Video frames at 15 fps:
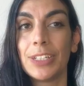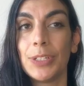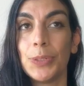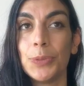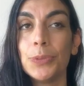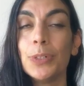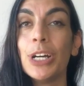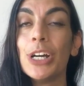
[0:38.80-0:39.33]

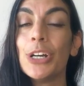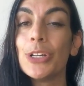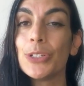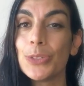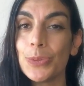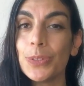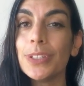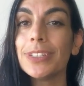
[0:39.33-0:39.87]
you
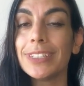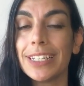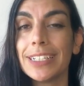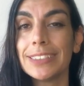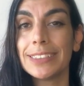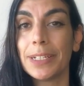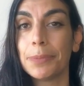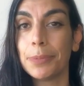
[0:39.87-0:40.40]
do the
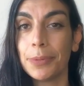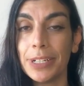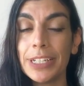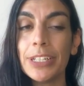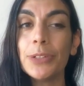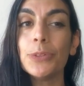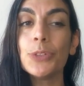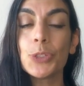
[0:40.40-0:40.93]
things that bring
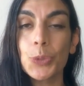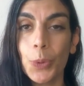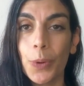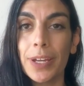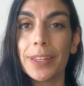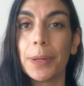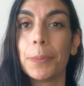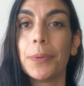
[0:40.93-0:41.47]
you
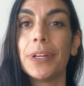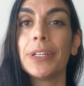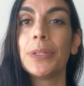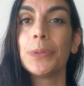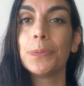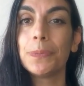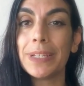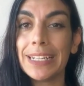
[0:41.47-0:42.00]
joy, that bring
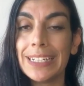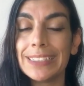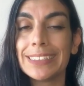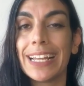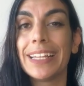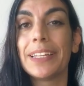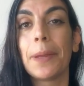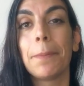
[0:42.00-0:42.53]
you peace,
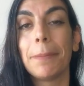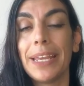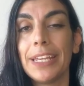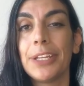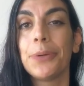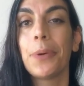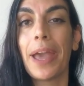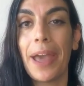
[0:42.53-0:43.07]
and that make
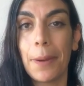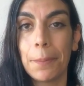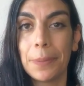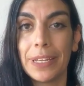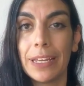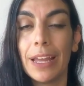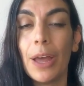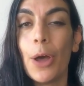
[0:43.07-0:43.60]
you happy.